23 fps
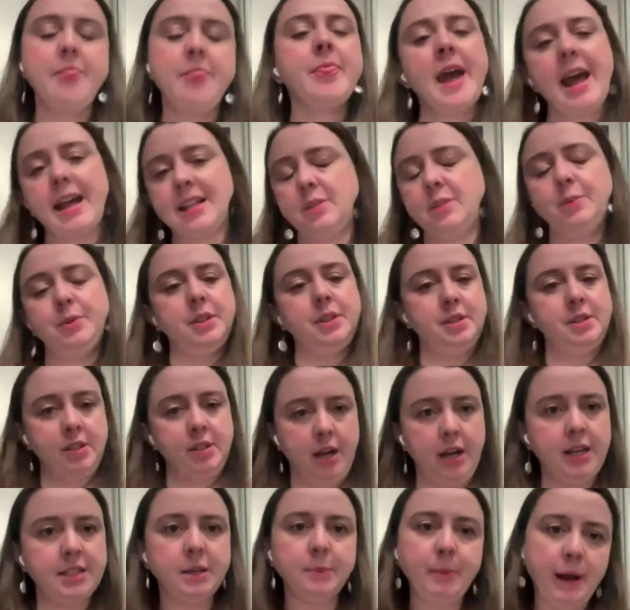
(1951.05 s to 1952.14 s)
And that's what the
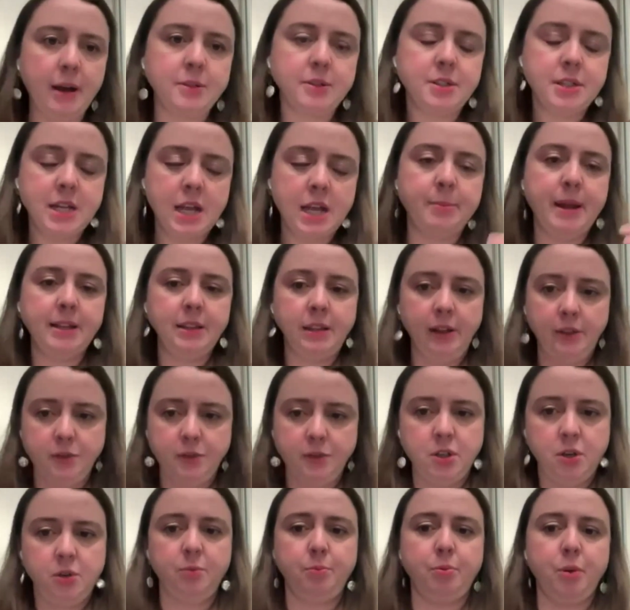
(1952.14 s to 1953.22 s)
studies about state paid
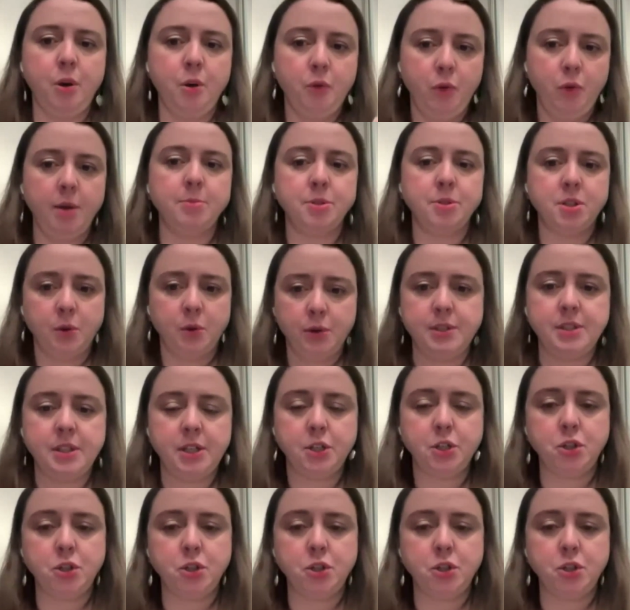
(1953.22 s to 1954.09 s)
leave programs show us.